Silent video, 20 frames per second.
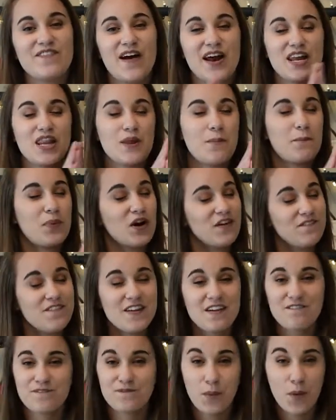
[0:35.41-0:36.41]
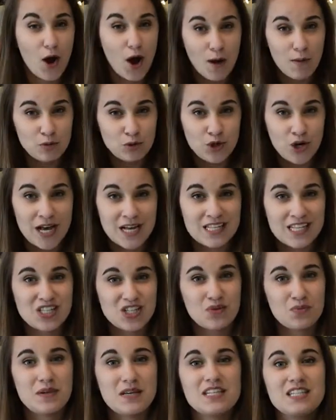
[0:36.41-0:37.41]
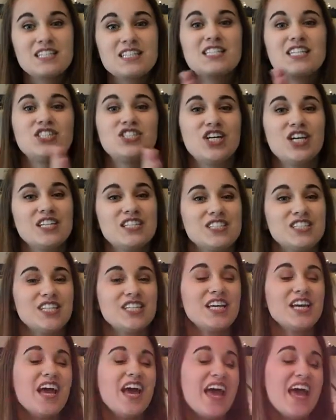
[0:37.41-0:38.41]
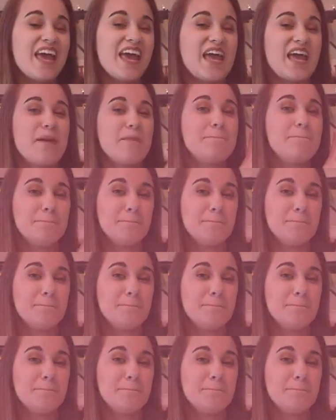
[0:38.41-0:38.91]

finding the perfect prom dress, is going to be suggesting a